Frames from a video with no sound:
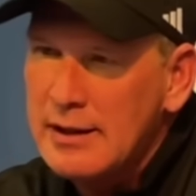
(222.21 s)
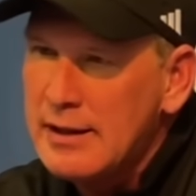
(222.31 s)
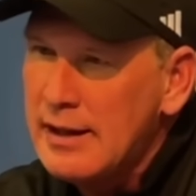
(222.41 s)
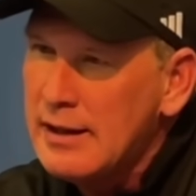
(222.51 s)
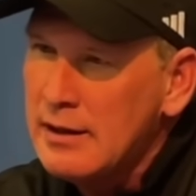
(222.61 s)

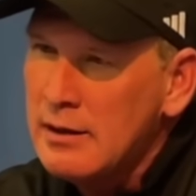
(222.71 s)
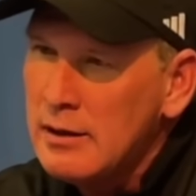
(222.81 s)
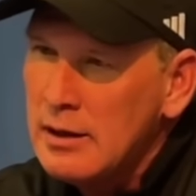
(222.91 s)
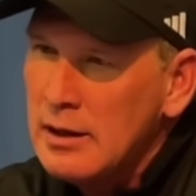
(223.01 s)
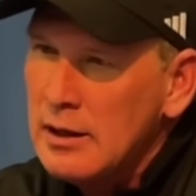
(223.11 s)
Again,
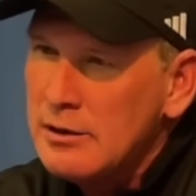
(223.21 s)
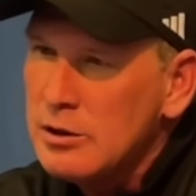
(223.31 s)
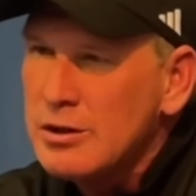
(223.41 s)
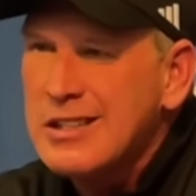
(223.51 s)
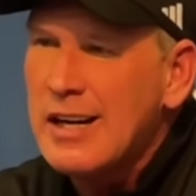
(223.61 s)

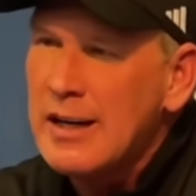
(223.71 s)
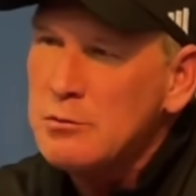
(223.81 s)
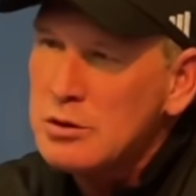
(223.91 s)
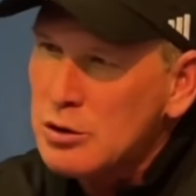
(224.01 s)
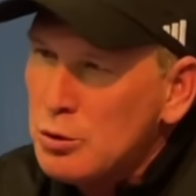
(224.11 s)
there's
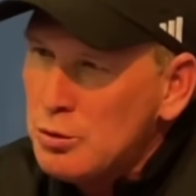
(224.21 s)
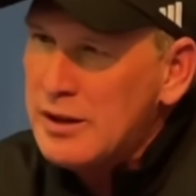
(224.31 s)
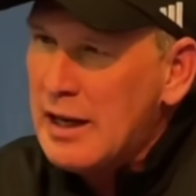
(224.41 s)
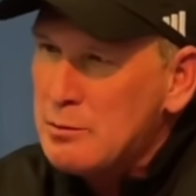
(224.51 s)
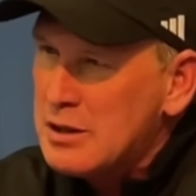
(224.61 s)
times through
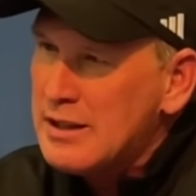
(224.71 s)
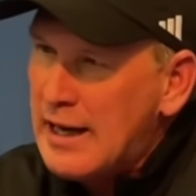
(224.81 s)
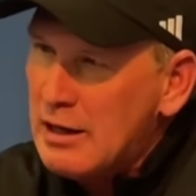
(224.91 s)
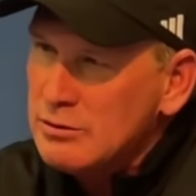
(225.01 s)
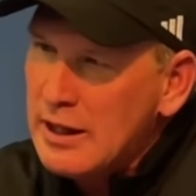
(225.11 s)
the ups and
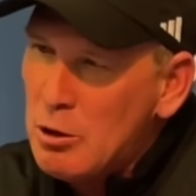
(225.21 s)
downs,